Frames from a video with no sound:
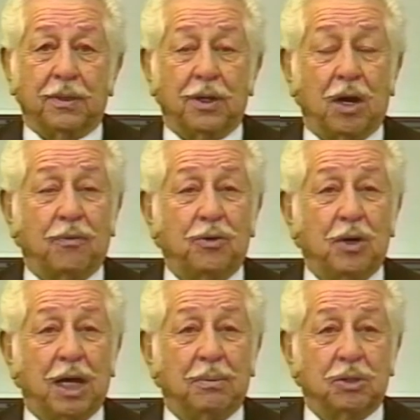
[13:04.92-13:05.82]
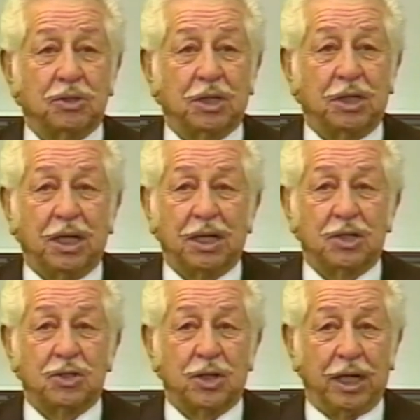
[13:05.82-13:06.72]
There are a few animals that can take it
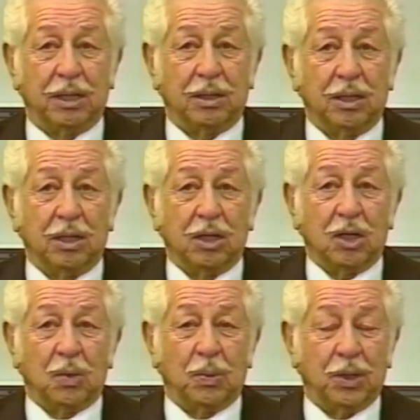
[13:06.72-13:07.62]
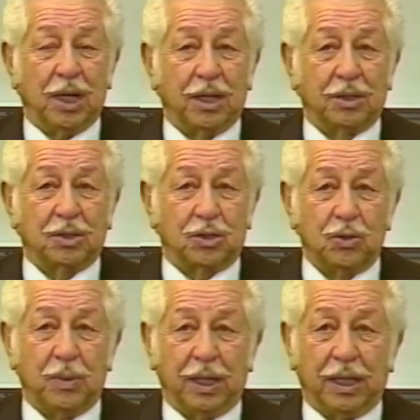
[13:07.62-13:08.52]
straight, but not
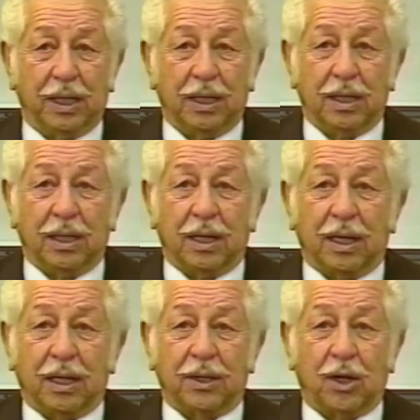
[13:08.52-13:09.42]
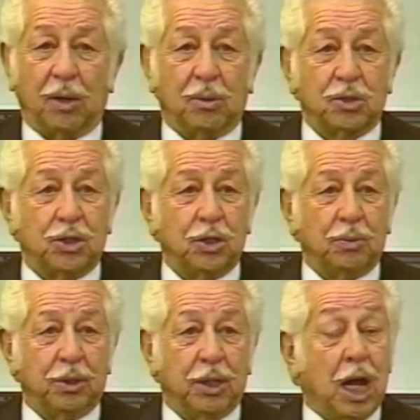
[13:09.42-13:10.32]
too many. They're almost
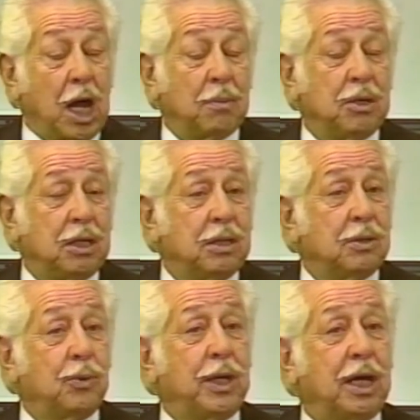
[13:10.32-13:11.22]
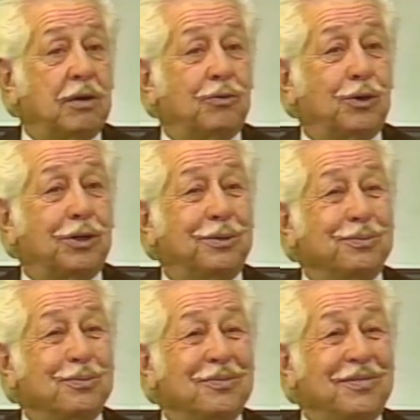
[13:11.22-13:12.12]
human. I mean, we have a,
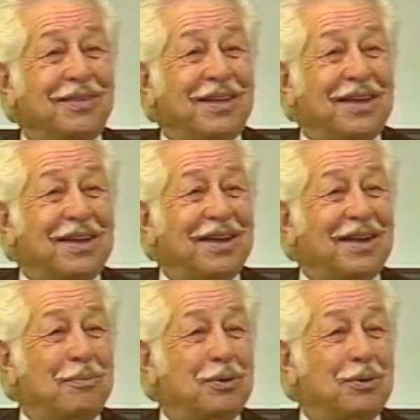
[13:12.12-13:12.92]
a